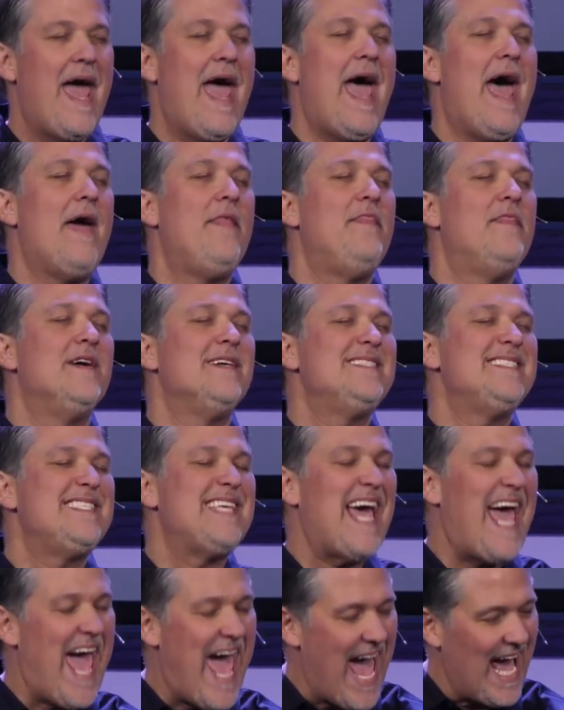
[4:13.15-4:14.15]
and the
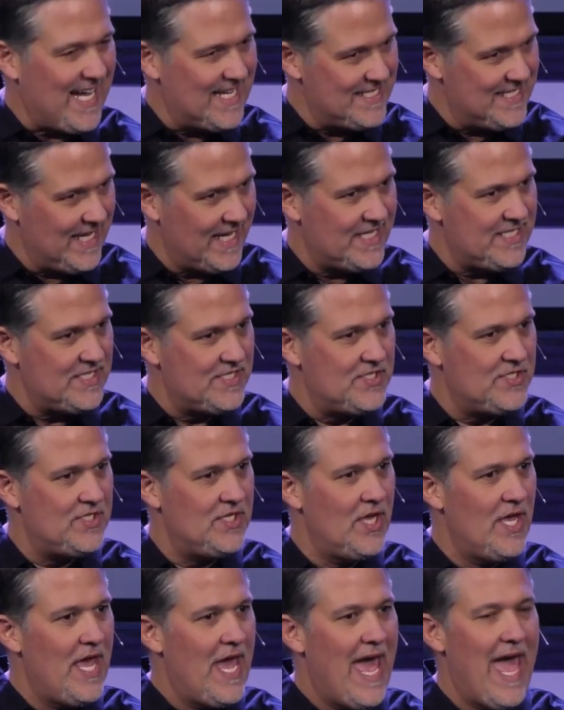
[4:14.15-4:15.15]
tactics
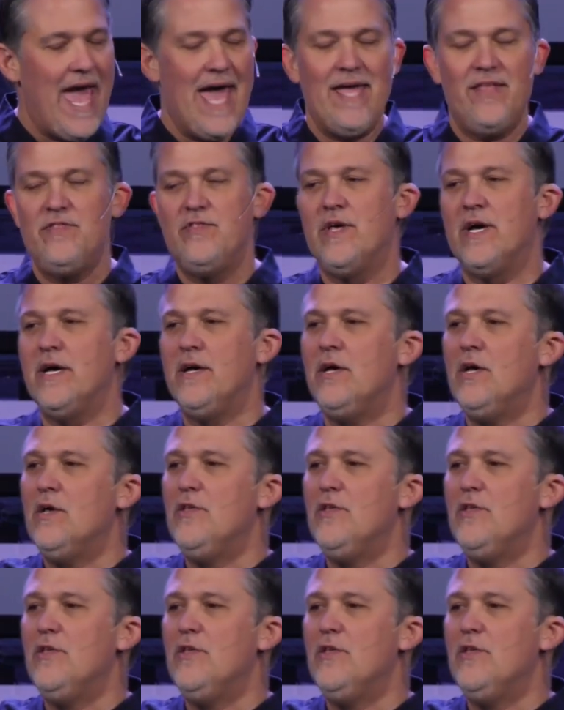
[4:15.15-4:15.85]
and the,